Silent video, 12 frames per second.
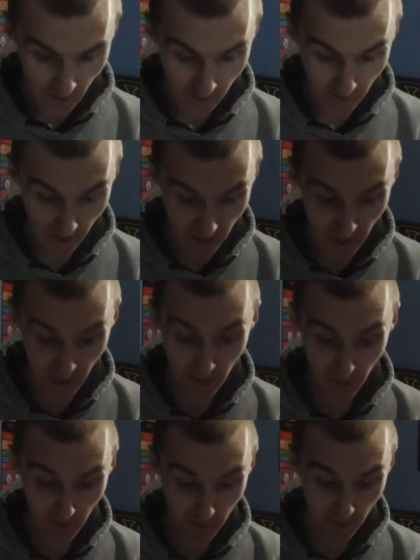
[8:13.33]
And like I say,
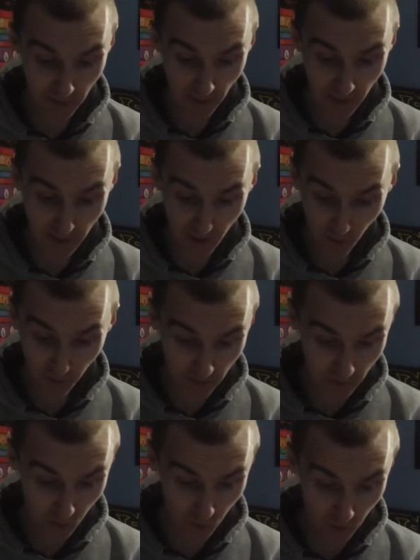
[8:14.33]
they would be lined up
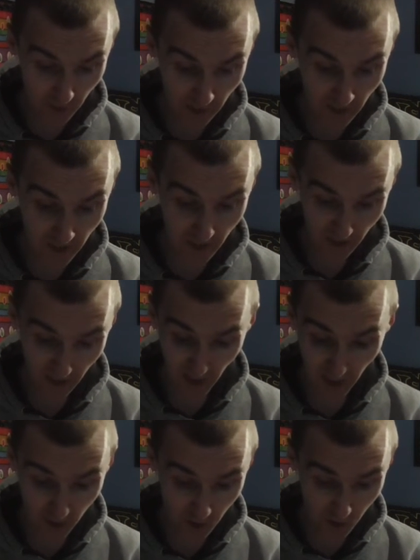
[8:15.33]
in two lines and
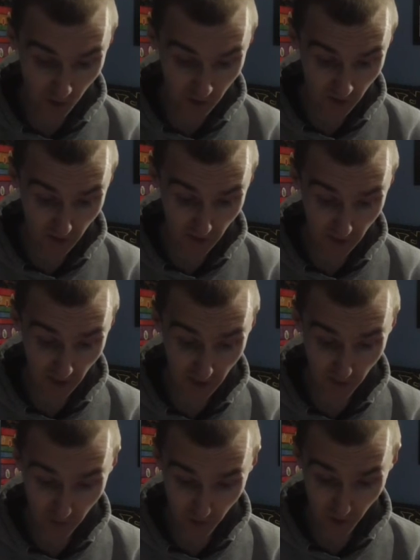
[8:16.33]
electrocuted, and then
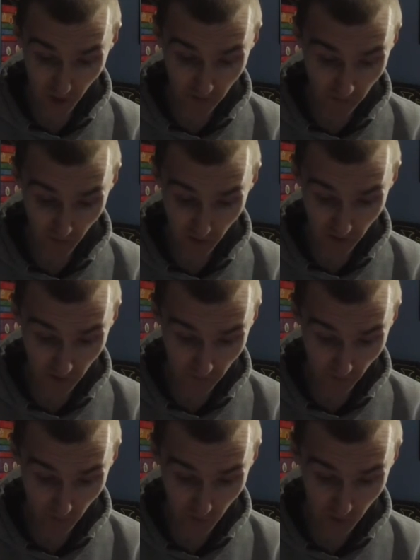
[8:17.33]
they would tremble and
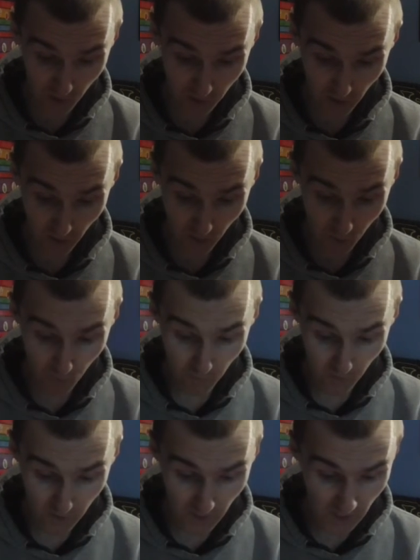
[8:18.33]
convulse down their whole
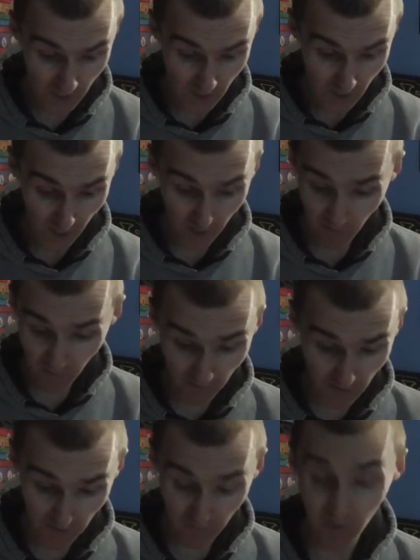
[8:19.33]
body, and
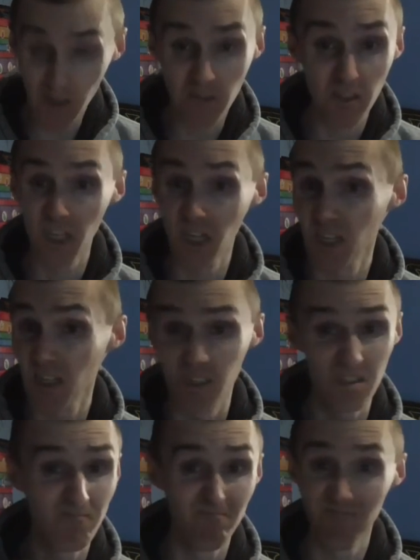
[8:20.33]
within 5
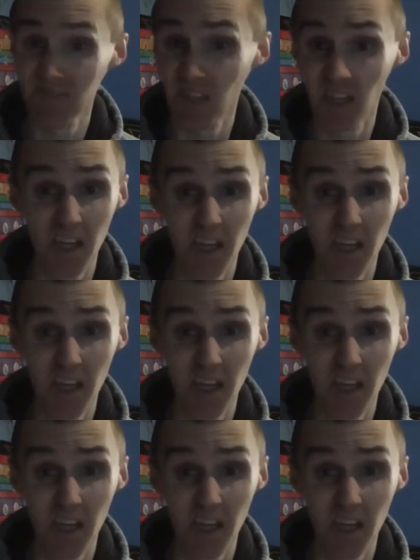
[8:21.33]
seconds, their